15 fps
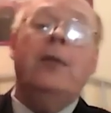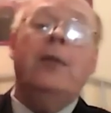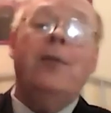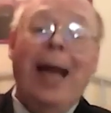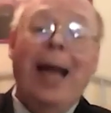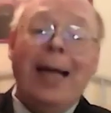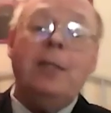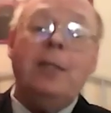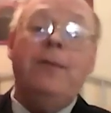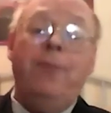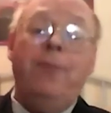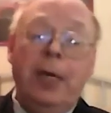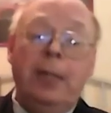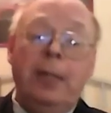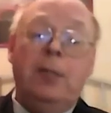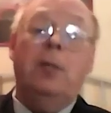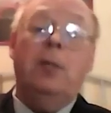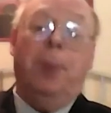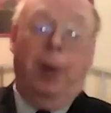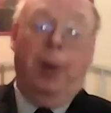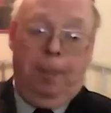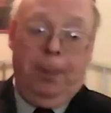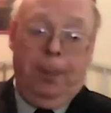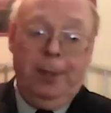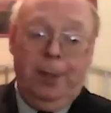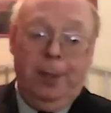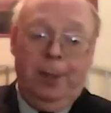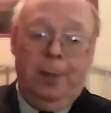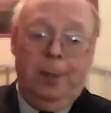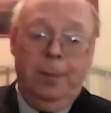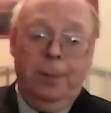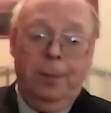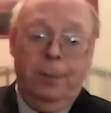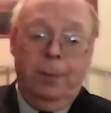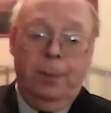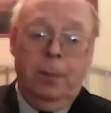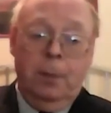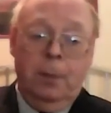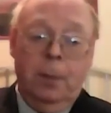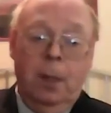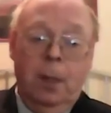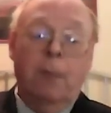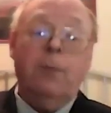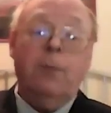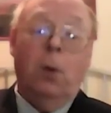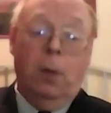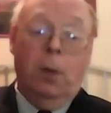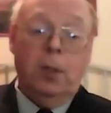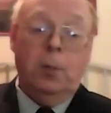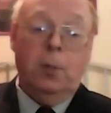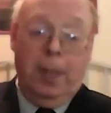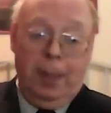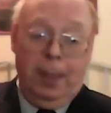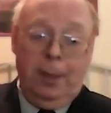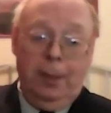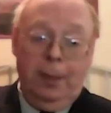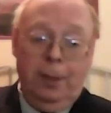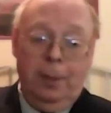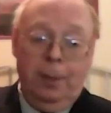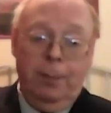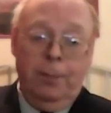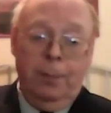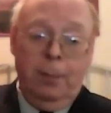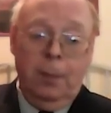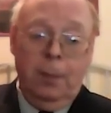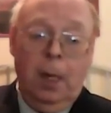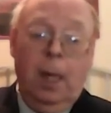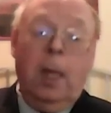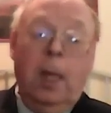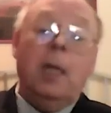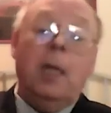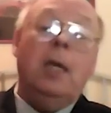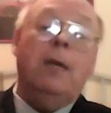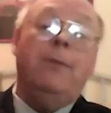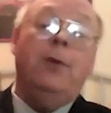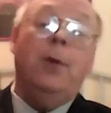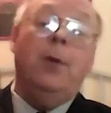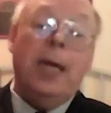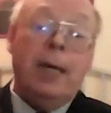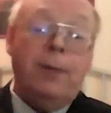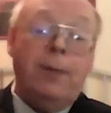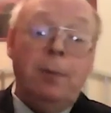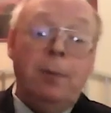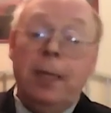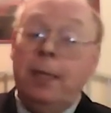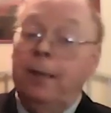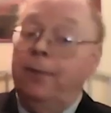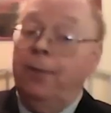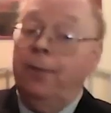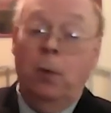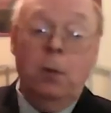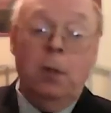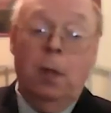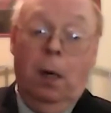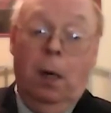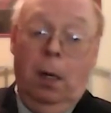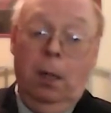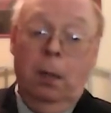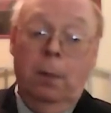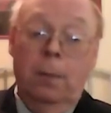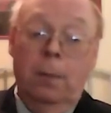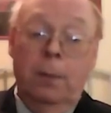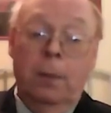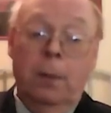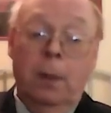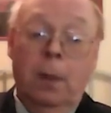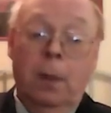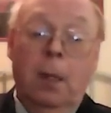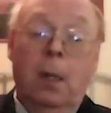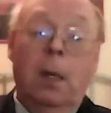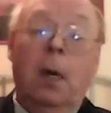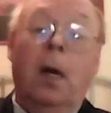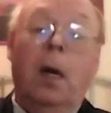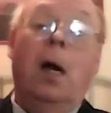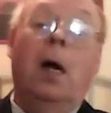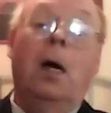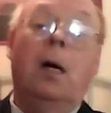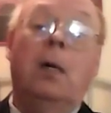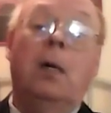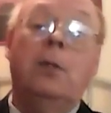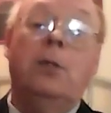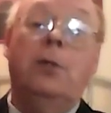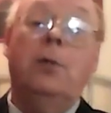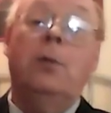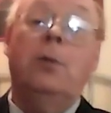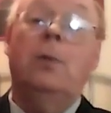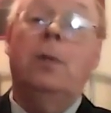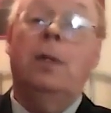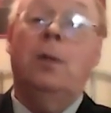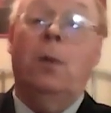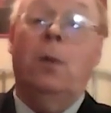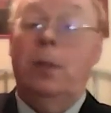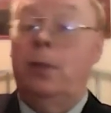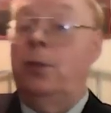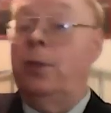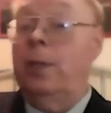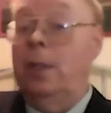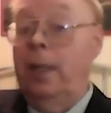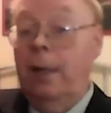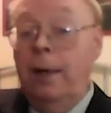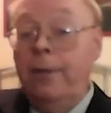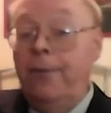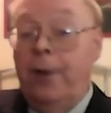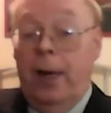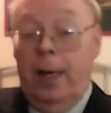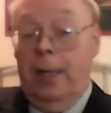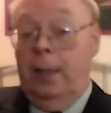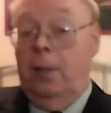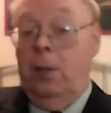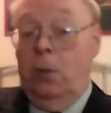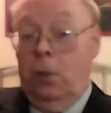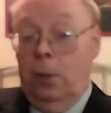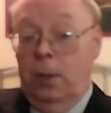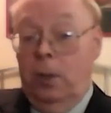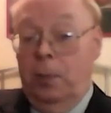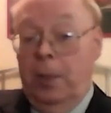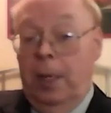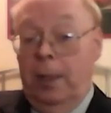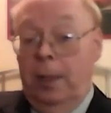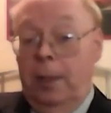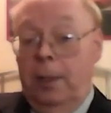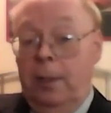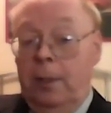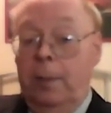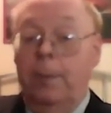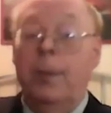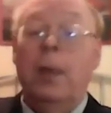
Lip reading: That defeats the purpose of correspondence. If you have to make a phone call in order to clarify the correspondence,